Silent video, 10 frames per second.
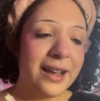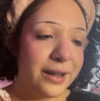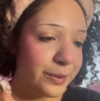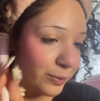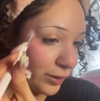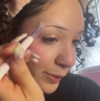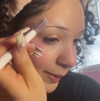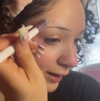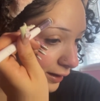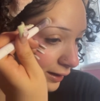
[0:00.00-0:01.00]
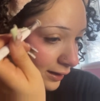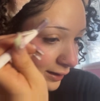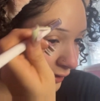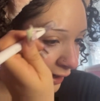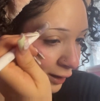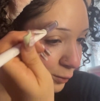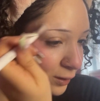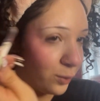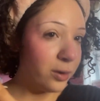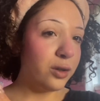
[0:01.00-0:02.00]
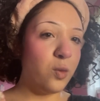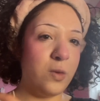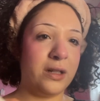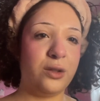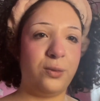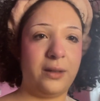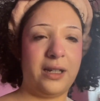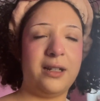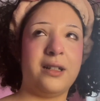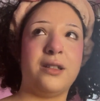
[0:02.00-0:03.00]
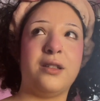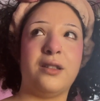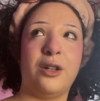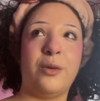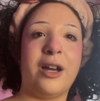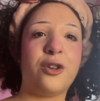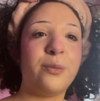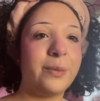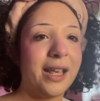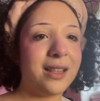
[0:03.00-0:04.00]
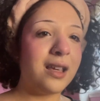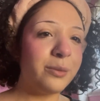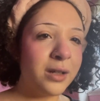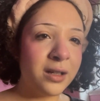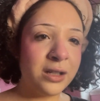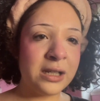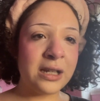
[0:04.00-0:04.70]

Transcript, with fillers: um, just because I only work once a week so I don't make that much